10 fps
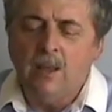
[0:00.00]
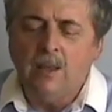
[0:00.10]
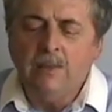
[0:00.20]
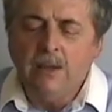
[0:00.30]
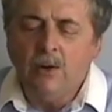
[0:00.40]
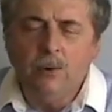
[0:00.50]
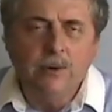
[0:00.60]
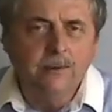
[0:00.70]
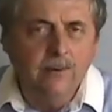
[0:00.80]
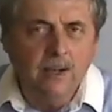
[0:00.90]
And then he heard
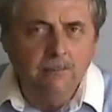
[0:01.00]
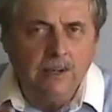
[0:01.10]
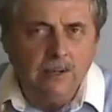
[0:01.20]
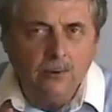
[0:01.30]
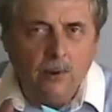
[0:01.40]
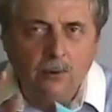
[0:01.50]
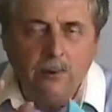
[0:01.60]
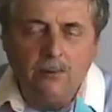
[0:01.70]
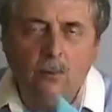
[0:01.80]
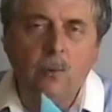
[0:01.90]
his name being called
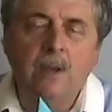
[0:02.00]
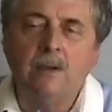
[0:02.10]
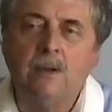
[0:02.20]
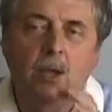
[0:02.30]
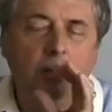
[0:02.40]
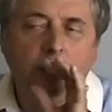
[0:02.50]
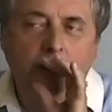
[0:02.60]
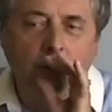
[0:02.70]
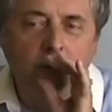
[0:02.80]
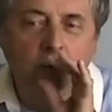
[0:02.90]
on the wind,
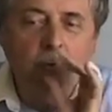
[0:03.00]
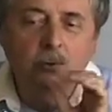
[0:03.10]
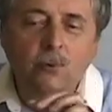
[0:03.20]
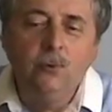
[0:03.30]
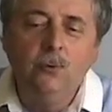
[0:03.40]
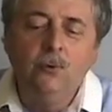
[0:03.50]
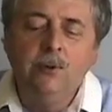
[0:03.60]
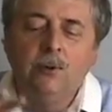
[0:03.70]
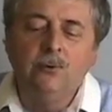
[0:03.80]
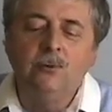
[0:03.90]
Jotoku,
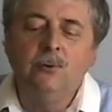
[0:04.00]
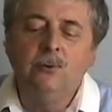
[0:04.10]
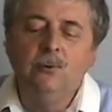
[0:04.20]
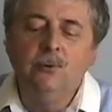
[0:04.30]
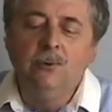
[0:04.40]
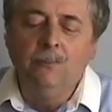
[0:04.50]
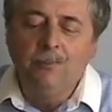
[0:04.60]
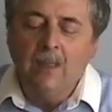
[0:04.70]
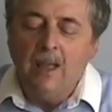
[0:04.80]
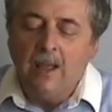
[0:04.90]
Jotoku.
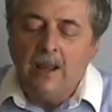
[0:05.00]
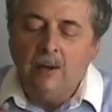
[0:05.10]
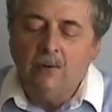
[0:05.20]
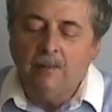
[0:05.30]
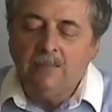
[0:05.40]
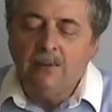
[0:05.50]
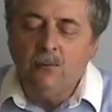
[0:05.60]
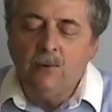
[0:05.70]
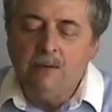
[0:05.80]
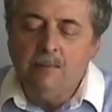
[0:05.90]
And he went up to the
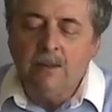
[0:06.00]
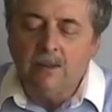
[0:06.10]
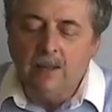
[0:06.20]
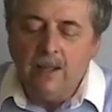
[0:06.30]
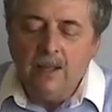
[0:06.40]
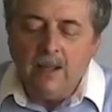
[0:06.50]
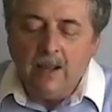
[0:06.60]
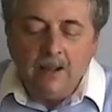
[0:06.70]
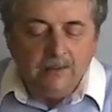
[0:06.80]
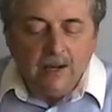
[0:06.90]
windmill. And